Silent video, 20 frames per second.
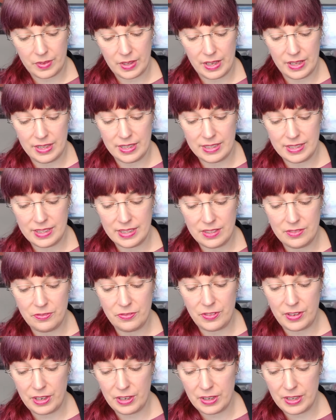This is a
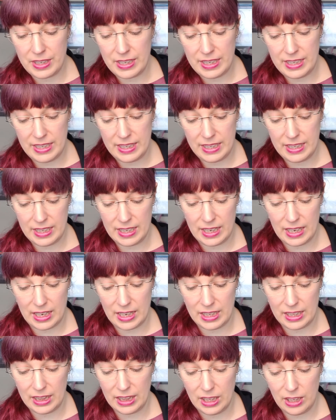very
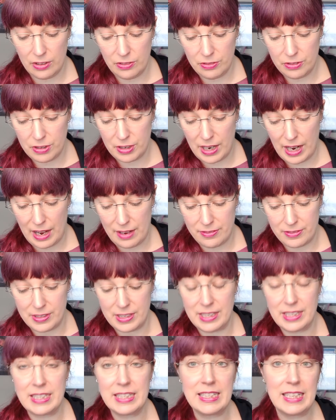
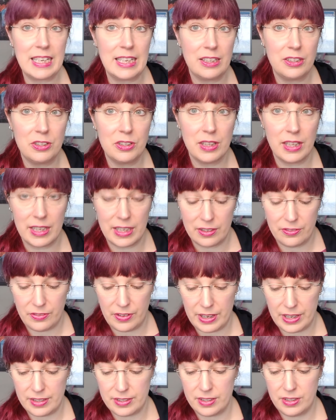Lovecraftian take to like a
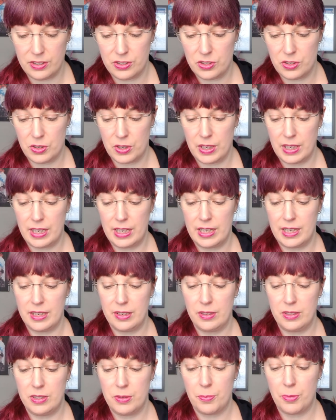fantasy story, and
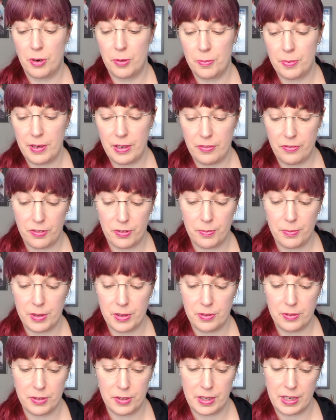it's appropriate for
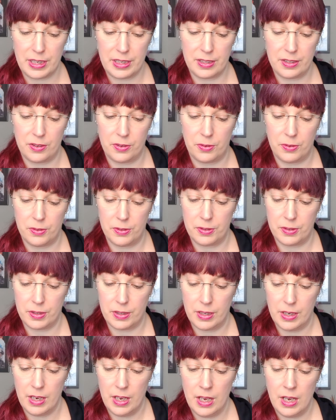middle grade and
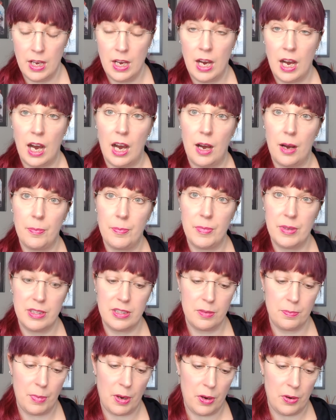older. It's
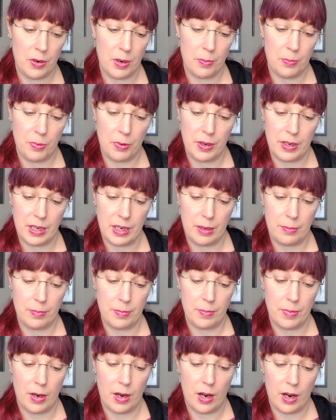about a boy
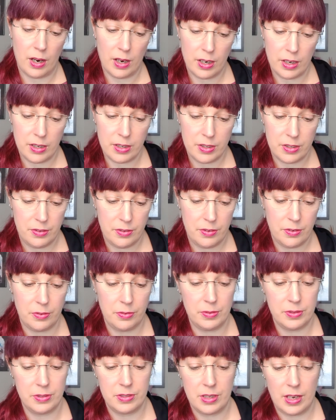named Hark,
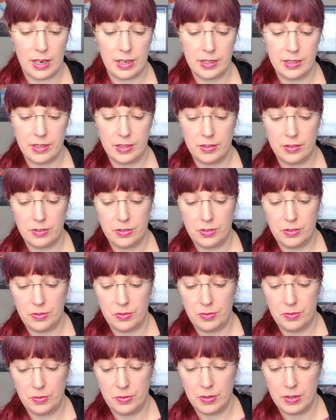who is talked
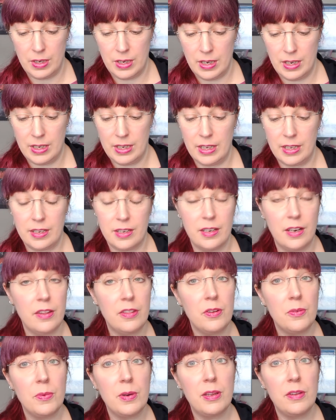into yet
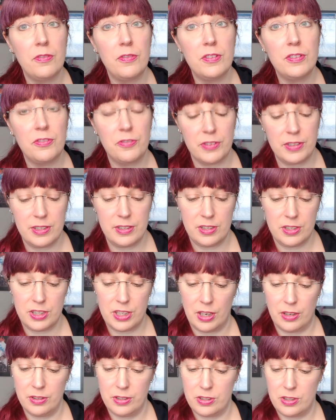another one of his friends
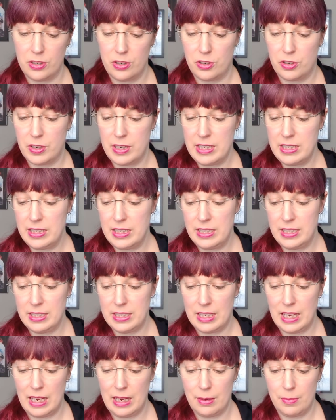Jelt's crazy
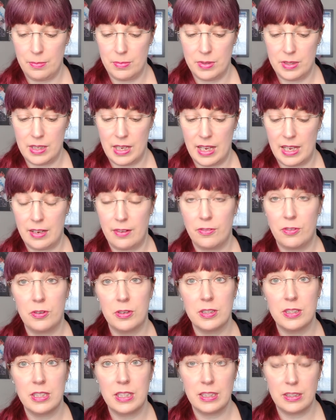schemes, and of
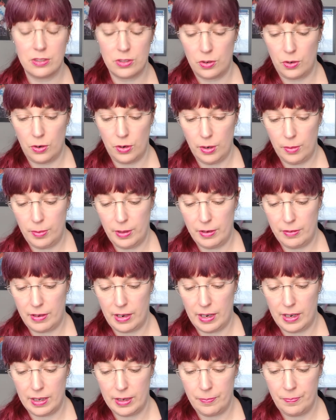course things go horribly
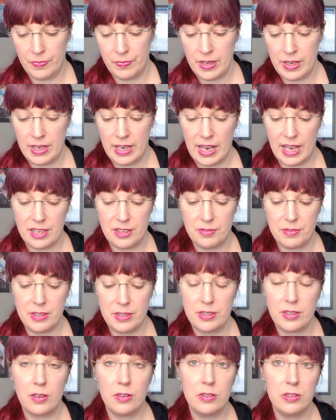wrong. As a
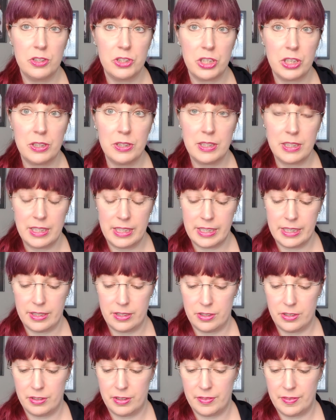result, Jelt gets
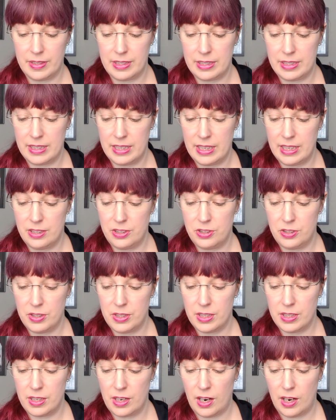grievously injured,
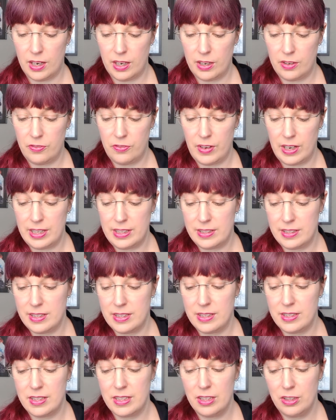and Hark finds
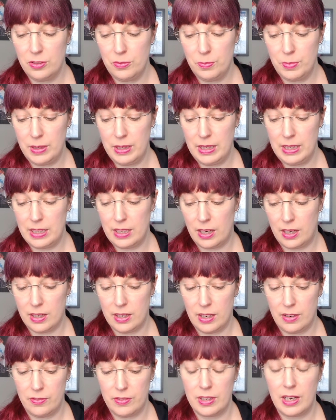the still beating
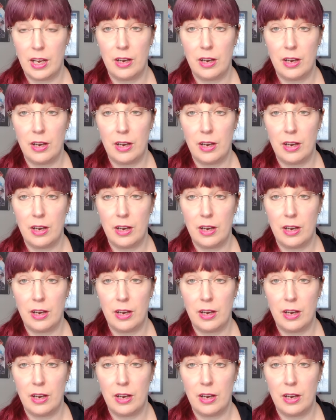heart of an